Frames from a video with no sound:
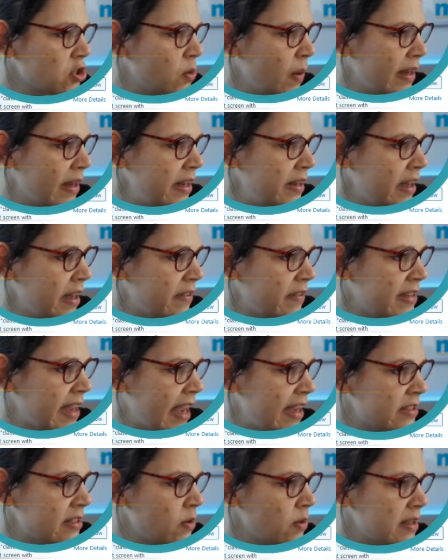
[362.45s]
quickly
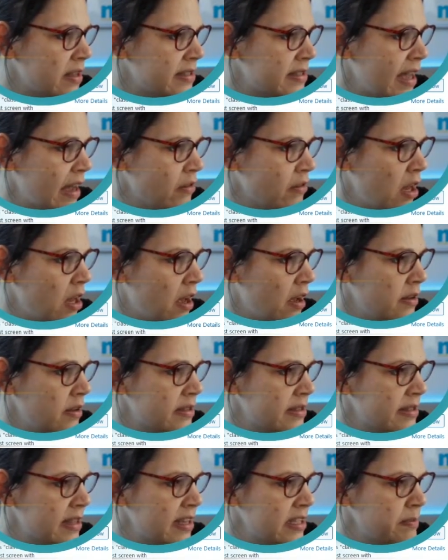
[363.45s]
navigate to our downloads.
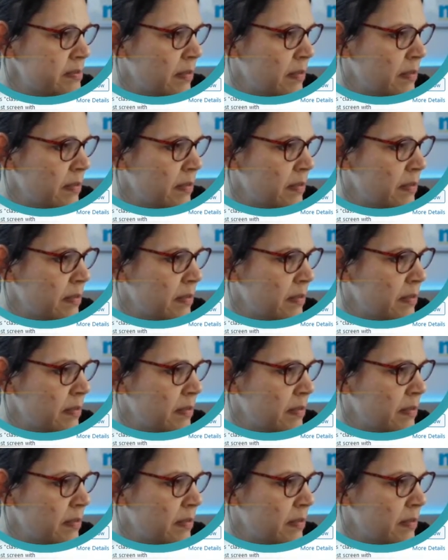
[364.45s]
There's my